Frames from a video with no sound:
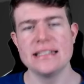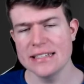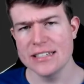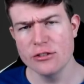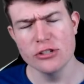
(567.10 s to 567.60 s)

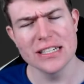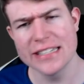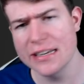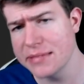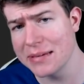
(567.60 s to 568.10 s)
execution at the
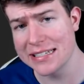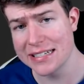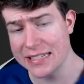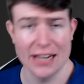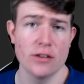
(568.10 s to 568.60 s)
same time gets
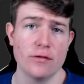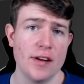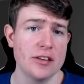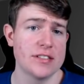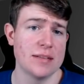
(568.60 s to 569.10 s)
a ton of
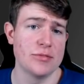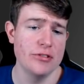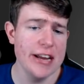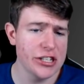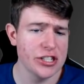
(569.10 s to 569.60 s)
value in some
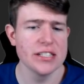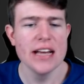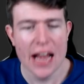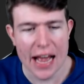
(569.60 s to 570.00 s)
situations.